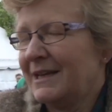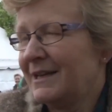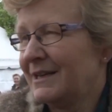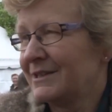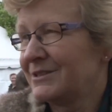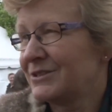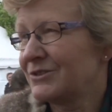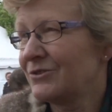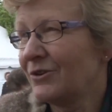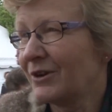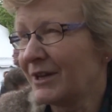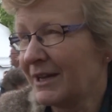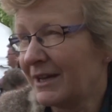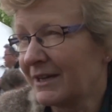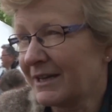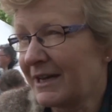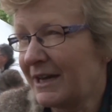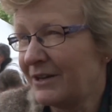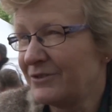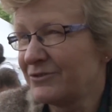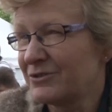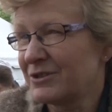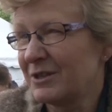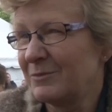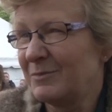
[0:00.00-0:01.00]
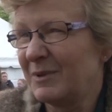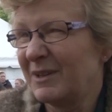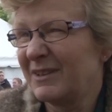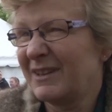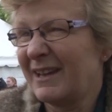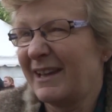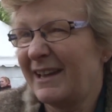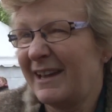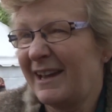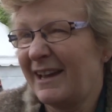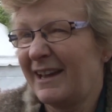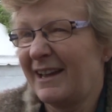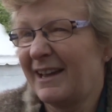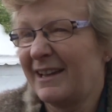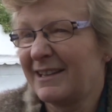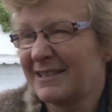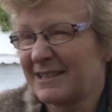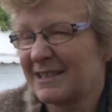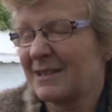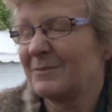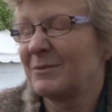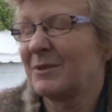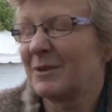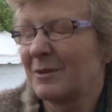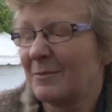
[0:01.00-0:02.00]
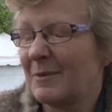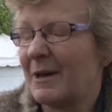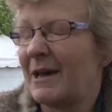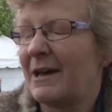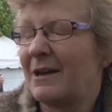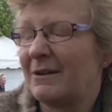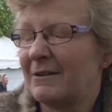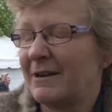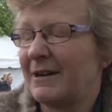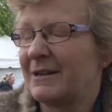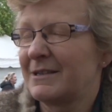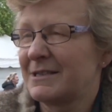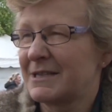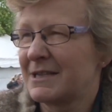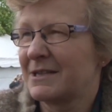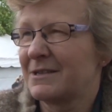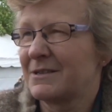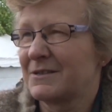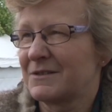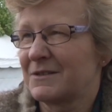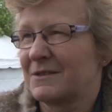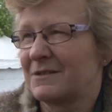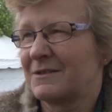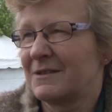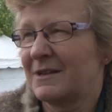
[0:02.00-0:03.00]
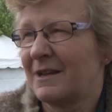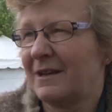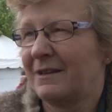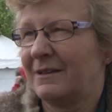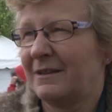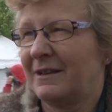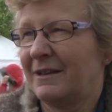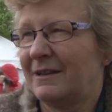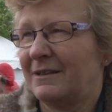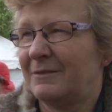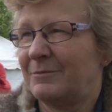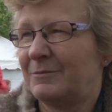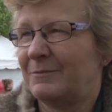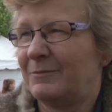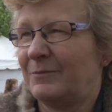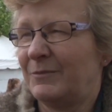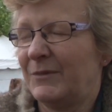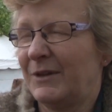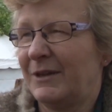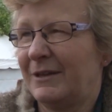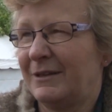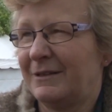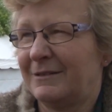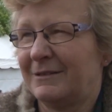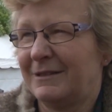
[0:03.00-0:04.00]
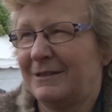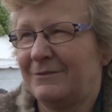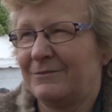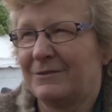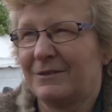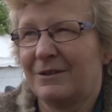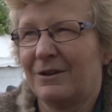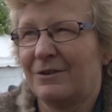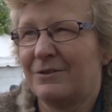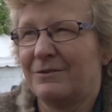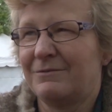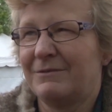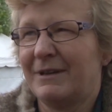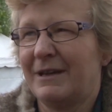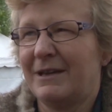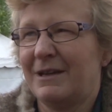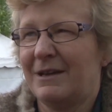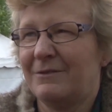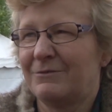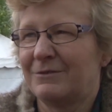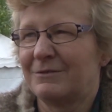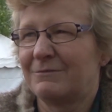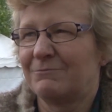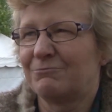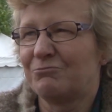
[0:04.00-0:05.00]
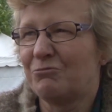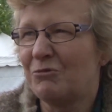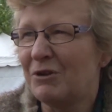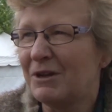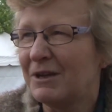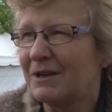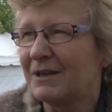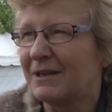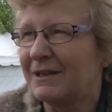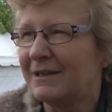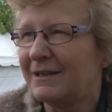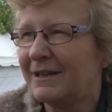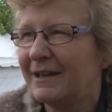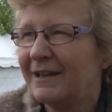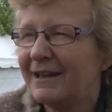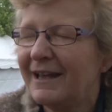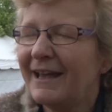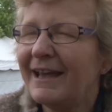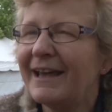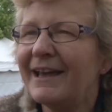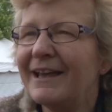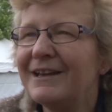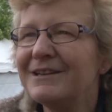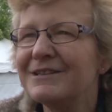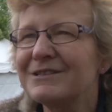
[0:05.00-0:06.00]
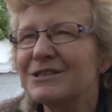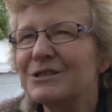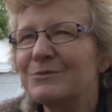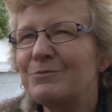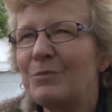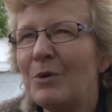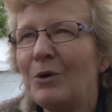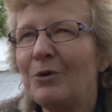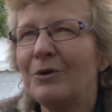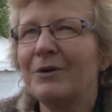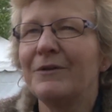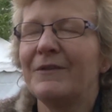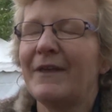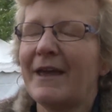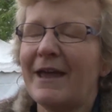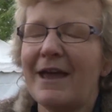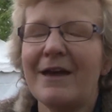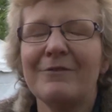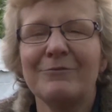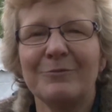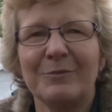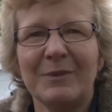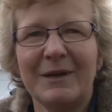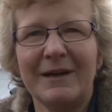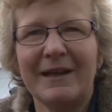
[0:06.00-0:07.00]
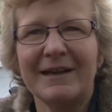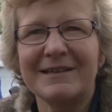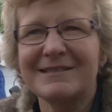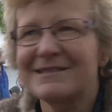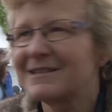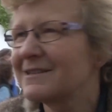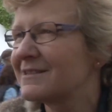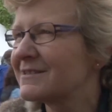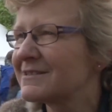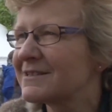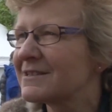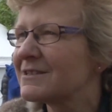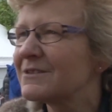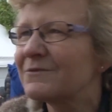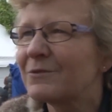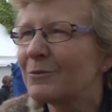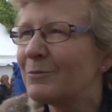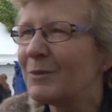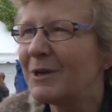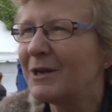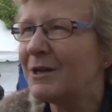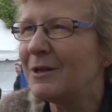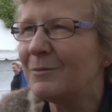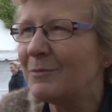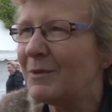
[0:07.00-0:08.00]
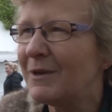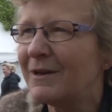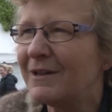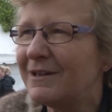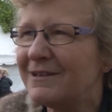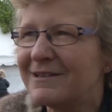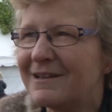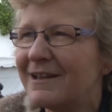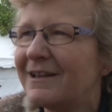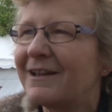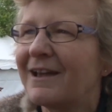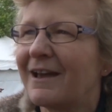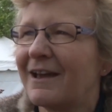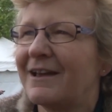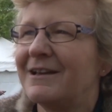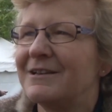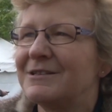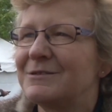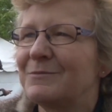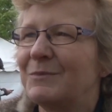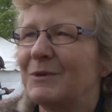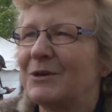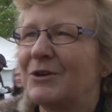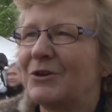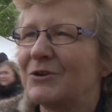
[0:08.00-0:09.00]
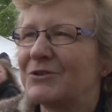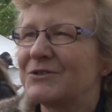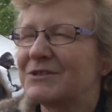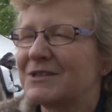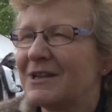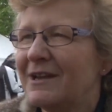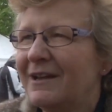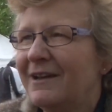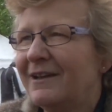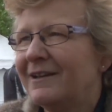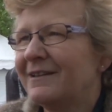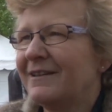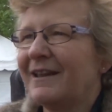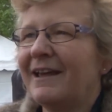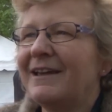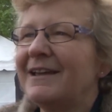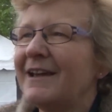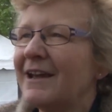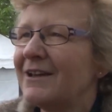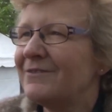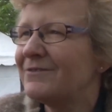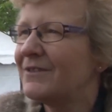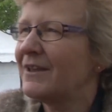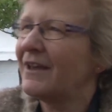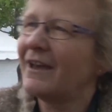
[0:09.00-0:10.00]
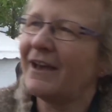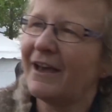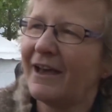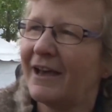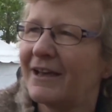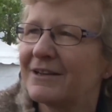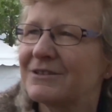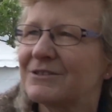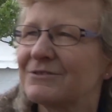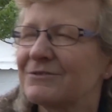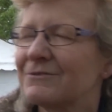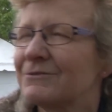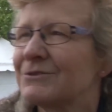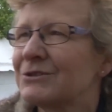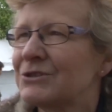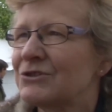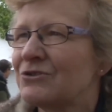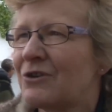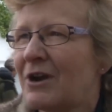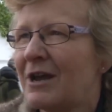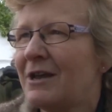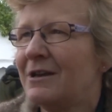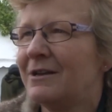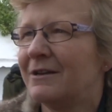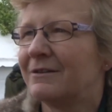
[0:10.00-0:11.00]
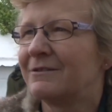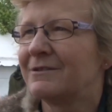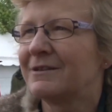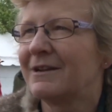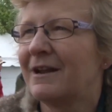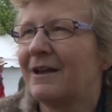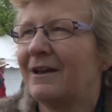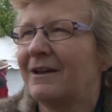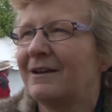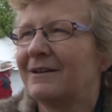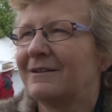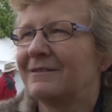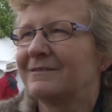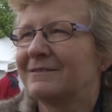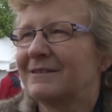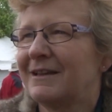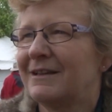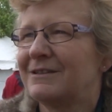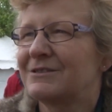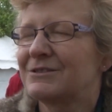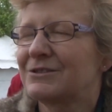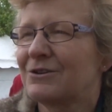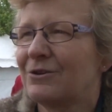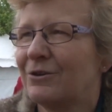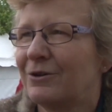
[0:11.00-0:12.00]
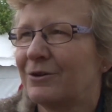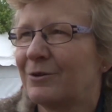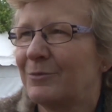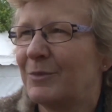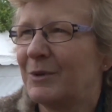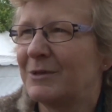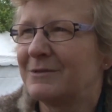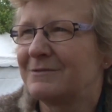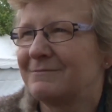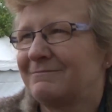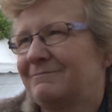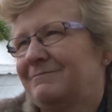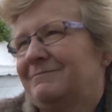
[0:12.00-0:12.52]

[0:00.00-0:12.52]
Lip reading: It's not our country, but some of them are our citizens, aren't they? Even though they haven't really, in spirit, they haven't been our citizens for many, many decades because they gave their heart to Australia, and now that's gone a bit